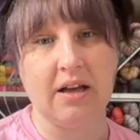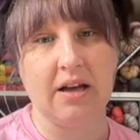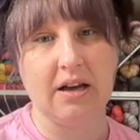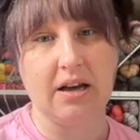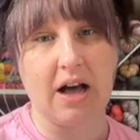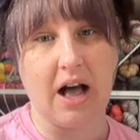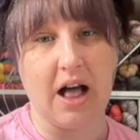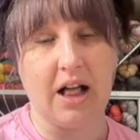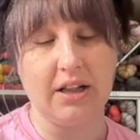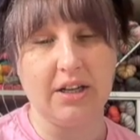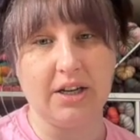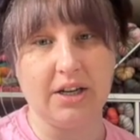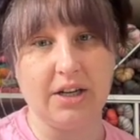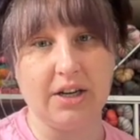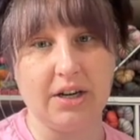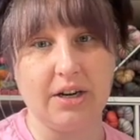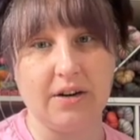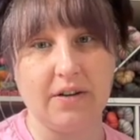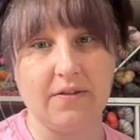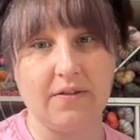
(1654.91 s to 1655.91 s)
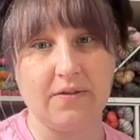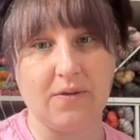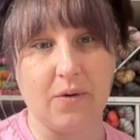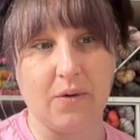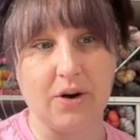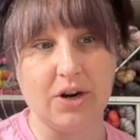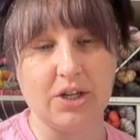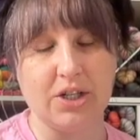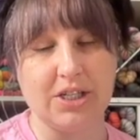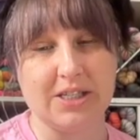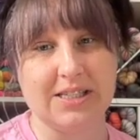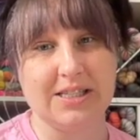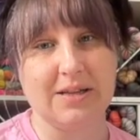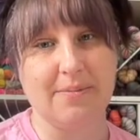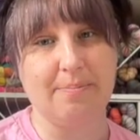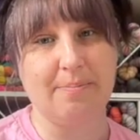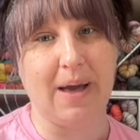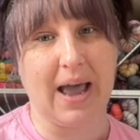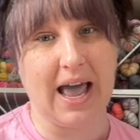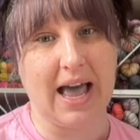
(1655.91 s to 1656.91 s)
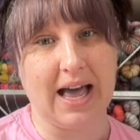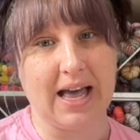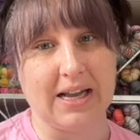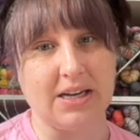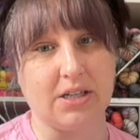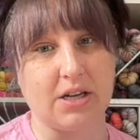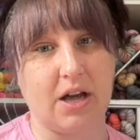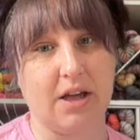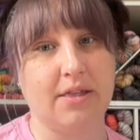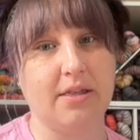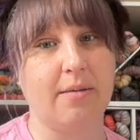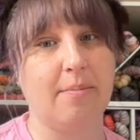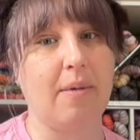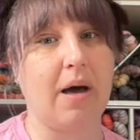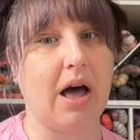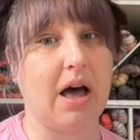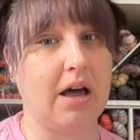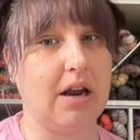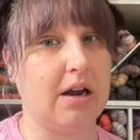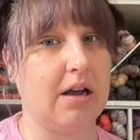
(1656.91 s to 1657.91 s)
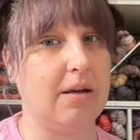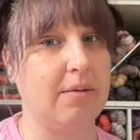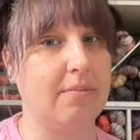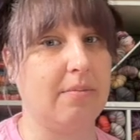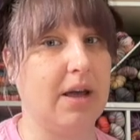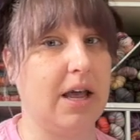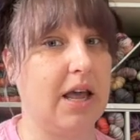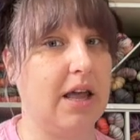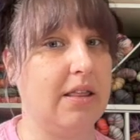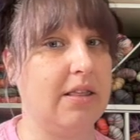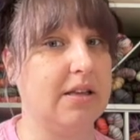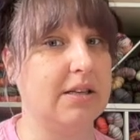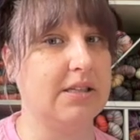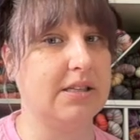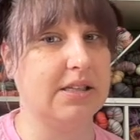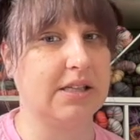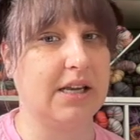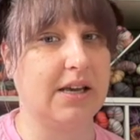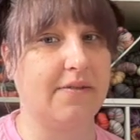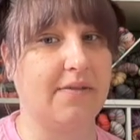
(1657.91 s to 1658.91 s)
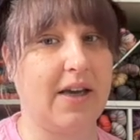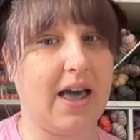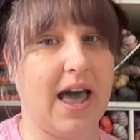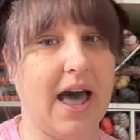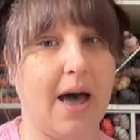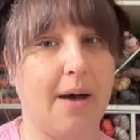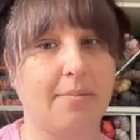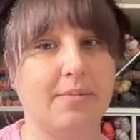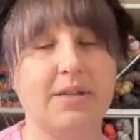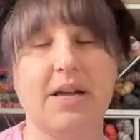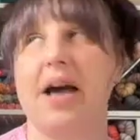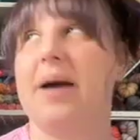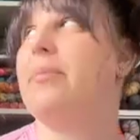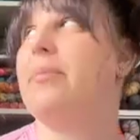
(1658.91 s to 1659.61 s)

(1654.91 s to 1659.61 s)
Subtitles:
color for just the band on the bottom and the sleeve caps. I